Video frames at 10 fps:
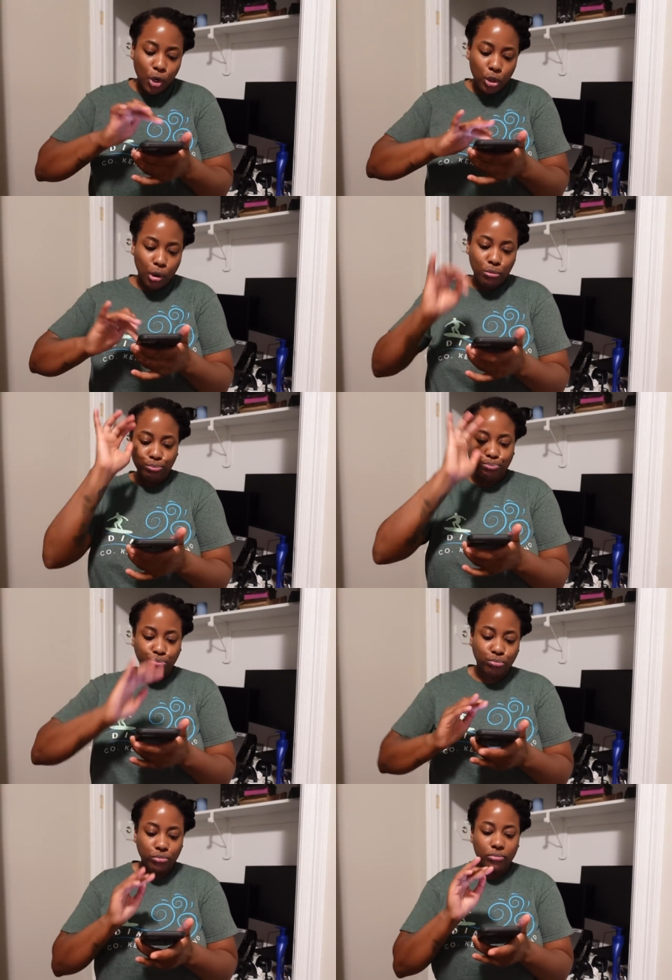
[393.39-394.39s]
hold on.
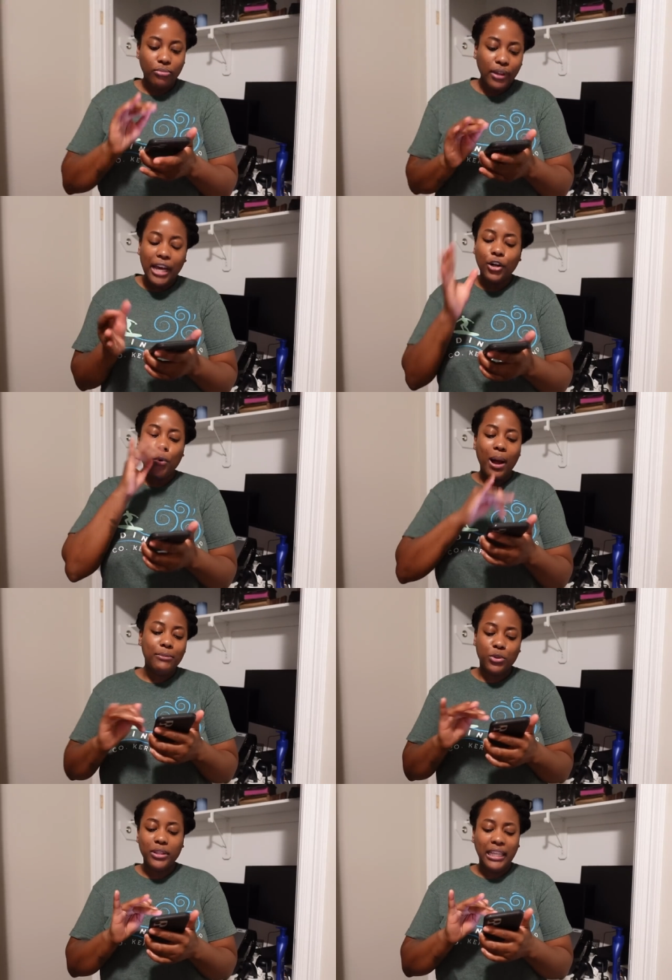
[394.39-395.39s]
I don't know why
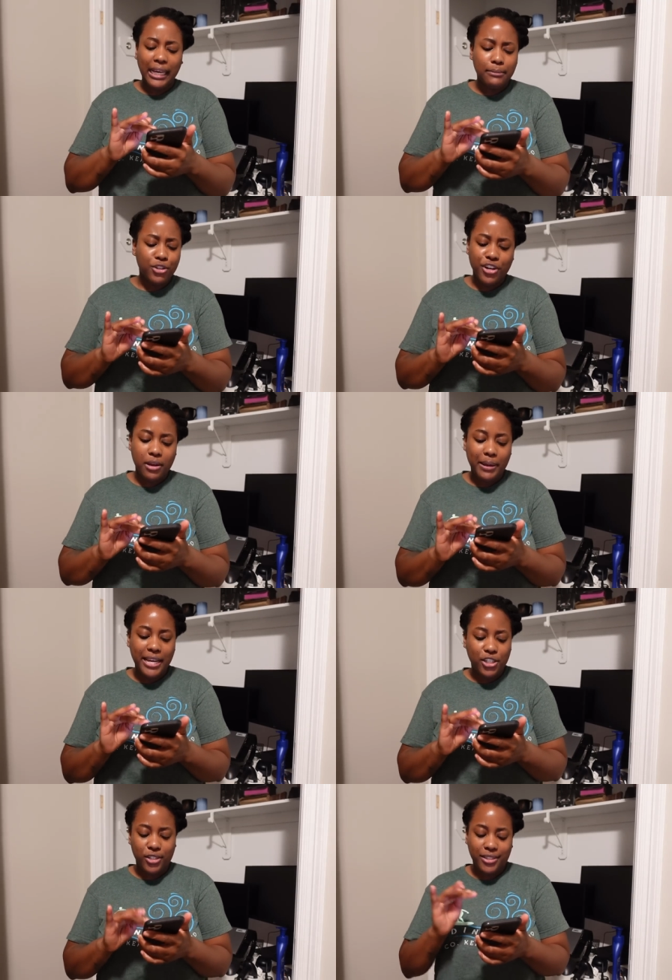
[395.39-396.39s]
I'm doing that like I'm turning
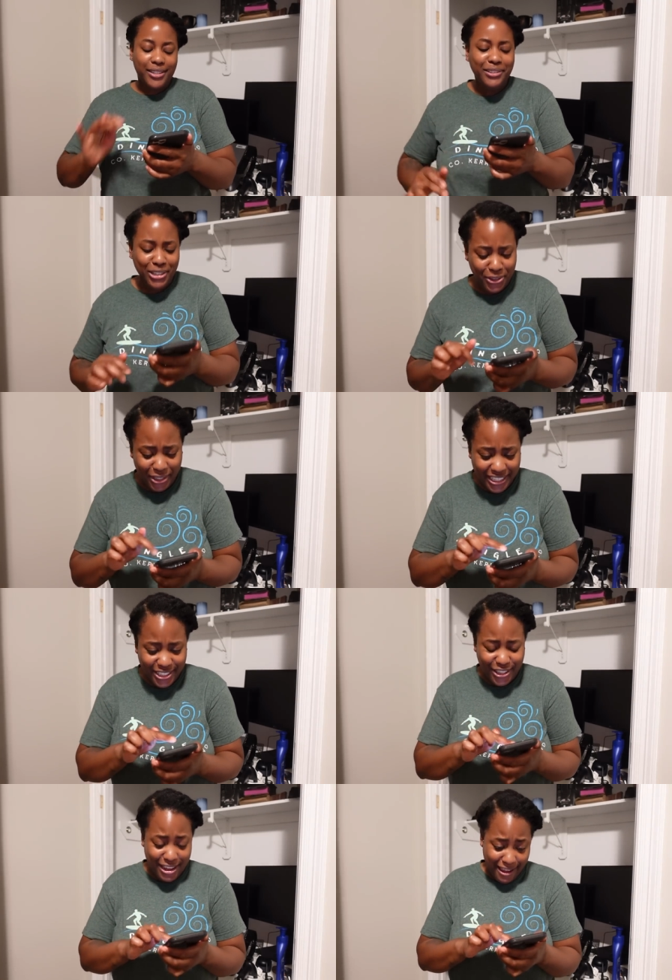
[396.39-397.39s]
pages. It's literally a
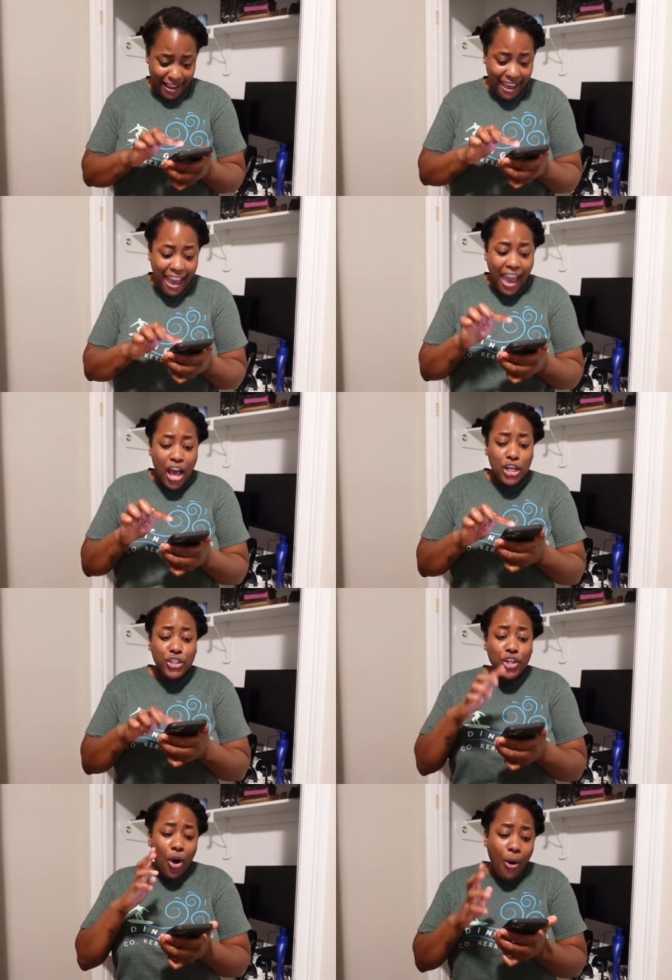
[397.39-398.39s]
thing.
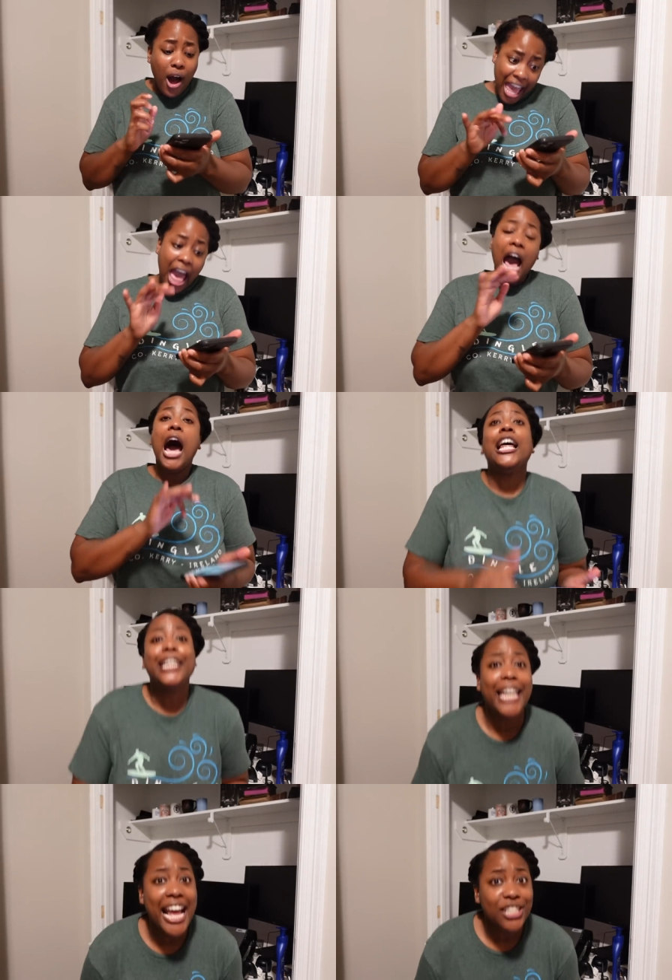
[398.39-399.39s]
So
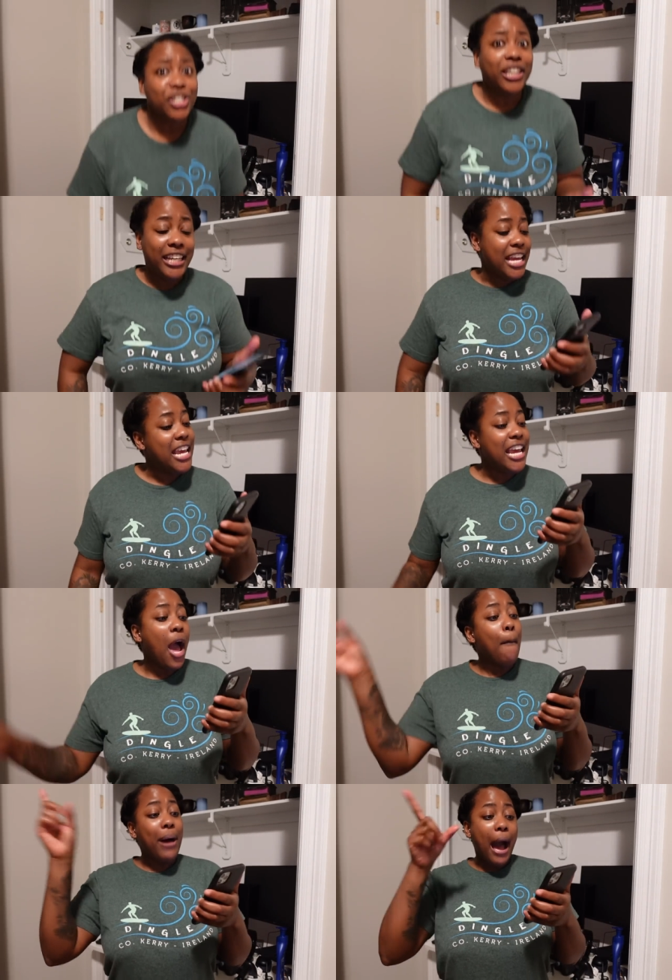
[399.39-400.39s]

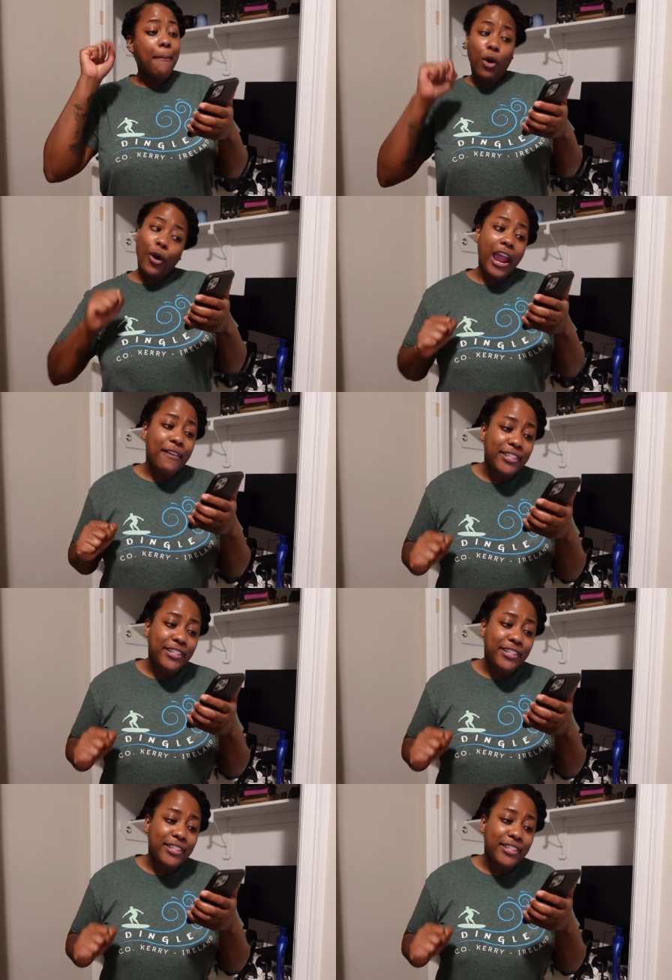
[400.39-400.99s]
allegedly, Pop Crave